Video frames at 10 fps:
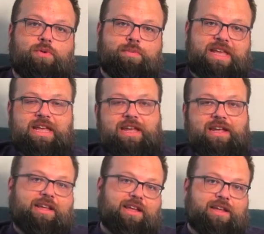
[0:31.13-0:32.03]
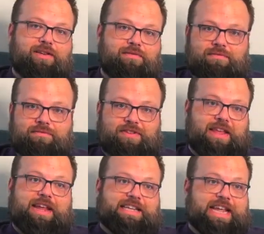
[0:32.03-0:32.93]
will be in,
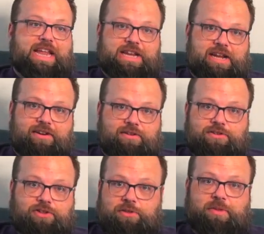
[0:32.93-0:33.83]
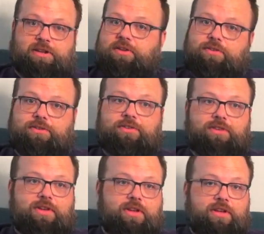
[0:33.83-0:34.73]
say, 10 years, just because
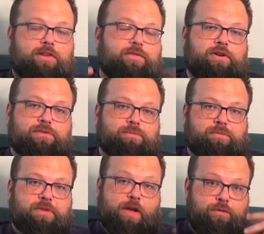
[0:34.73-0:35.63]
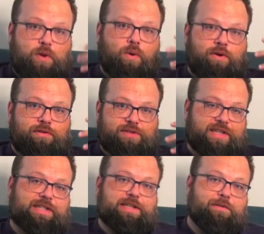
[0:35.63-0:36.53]
if you're
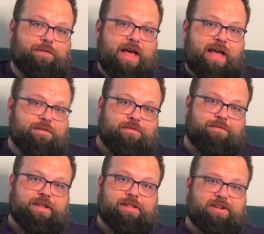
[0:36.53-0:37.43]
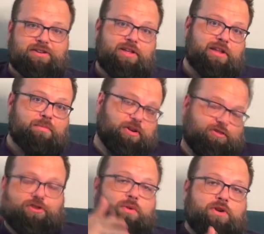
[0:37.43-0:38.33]
65 and feeling good, but
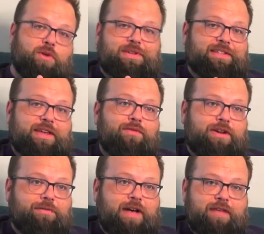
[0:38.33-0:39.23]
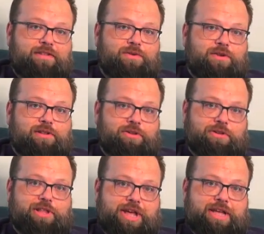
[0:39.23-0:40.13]
you don't know what 75 is going to
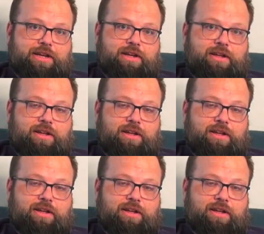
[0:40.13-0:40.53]
look like,